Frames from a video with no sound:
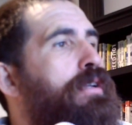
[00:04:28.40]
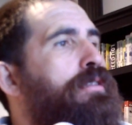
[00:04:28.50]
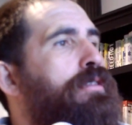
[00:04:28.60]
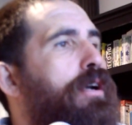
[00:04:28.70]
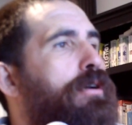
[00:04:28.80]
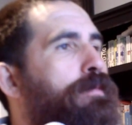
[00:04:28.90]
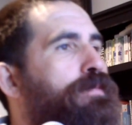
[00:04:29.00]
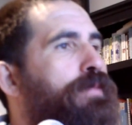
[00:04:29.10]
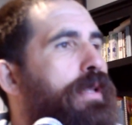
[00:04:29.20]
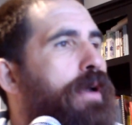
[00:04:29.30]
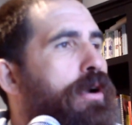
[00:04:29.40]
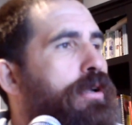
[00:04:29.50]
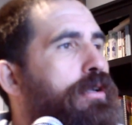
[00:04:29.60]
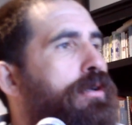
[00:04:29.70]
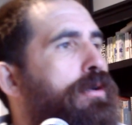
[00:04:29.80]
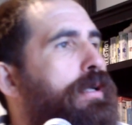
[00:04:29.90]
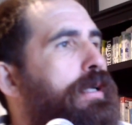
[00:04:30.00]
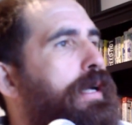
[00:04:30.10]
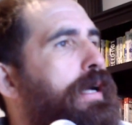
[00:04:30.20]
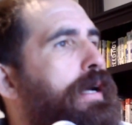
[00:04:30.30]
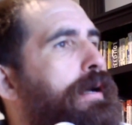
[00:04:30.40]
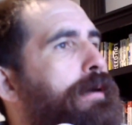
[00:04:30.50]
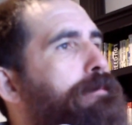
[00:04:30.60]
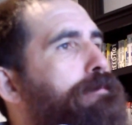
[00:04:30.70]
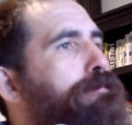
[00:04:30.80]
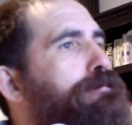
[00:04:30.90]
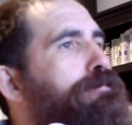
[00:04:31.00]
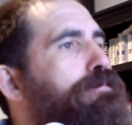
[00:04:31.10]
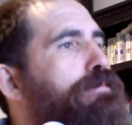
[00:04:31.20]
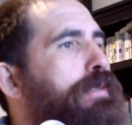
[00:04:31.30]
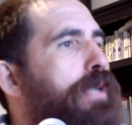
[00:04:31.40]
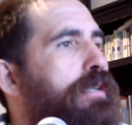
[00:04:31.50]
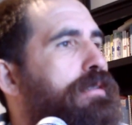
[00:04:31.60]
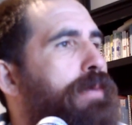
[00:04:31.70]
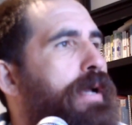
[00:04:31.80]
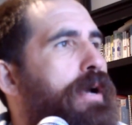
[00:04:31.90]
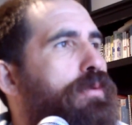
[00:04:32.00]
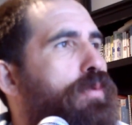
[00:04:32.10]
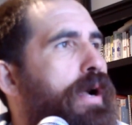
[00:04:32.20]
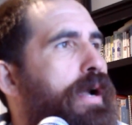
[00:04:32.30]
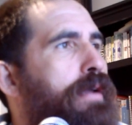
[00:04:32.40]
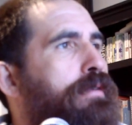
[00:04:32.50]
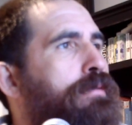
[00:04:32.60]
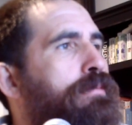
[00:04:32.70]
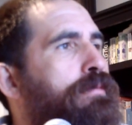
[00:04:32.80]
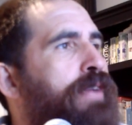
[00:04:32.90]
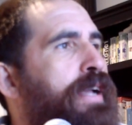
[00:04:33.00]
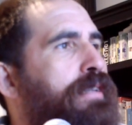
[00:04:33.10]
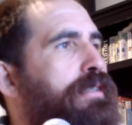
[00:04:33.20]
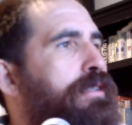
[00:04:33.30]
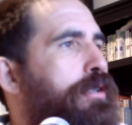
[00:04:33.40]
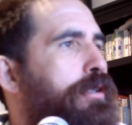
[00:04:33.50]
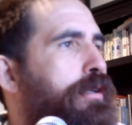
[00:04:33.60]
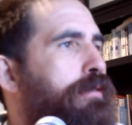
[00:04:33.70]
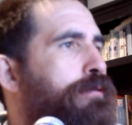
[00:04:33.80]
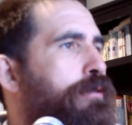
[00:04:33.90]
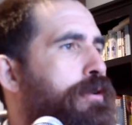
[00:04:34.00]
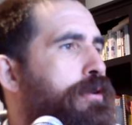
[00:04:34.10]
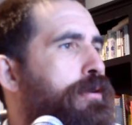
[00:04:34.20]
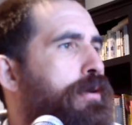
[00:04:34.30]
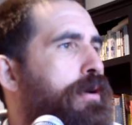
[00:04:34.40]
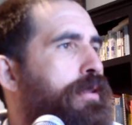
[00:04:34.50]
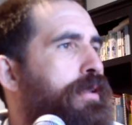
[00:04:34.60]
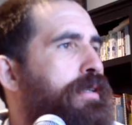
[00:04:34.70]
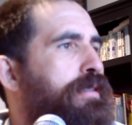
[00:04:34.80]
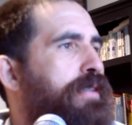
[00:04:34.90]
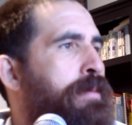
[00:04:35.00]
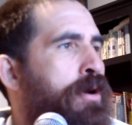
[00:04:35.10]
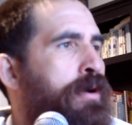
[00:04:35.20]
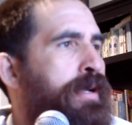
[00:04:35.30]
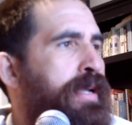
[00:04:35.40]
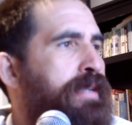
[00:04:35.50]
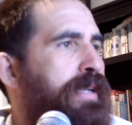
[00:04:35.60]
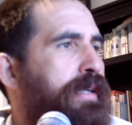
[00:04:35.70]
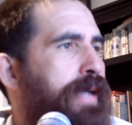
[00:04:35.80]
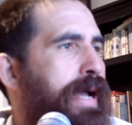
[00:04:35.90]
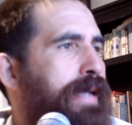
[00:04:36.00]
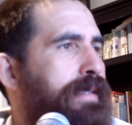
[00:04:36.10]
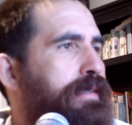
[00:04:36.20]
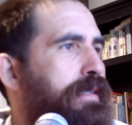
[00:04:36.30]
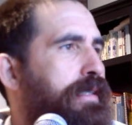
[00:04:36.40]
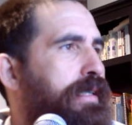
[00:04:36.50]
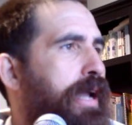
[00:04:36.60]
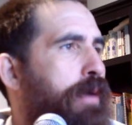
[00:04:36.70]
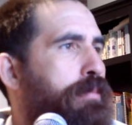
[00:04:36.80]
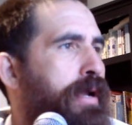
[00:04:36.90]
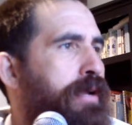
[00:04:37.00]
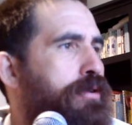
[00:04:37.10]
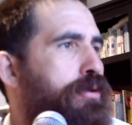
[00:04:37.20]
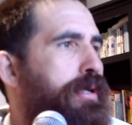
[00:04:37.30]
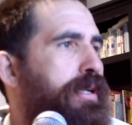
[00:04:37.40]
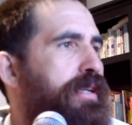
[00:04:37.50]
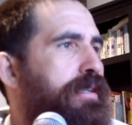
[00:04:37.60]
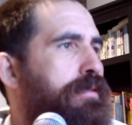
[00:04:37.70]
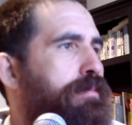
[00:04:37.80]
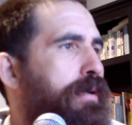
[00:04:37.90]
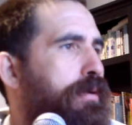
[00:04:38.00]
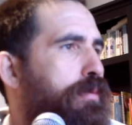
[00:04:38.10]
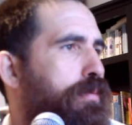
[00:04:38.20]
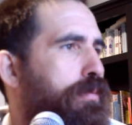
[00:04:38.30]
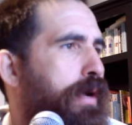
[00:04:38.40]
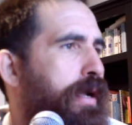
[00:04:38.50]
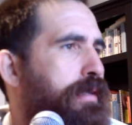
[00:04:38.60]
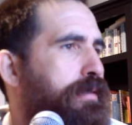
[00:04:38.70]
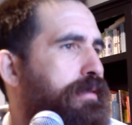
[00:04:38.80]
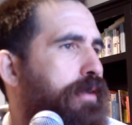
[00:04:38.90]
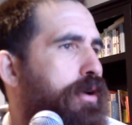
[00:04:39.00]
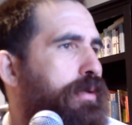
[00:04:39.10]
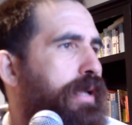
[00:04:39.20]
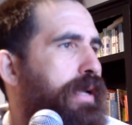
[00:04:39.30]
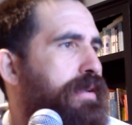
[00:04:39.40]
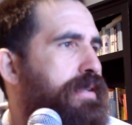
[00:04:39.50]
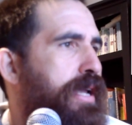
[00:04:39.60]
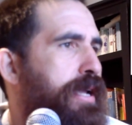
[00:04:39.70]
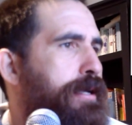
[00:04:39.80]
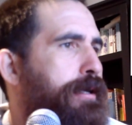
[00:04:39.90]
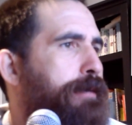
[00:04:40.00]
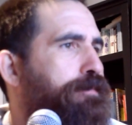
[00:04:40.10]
So the article talks about why vaccines are good for you, all this mRNA technology, how brand new it is, but why it's okay to take.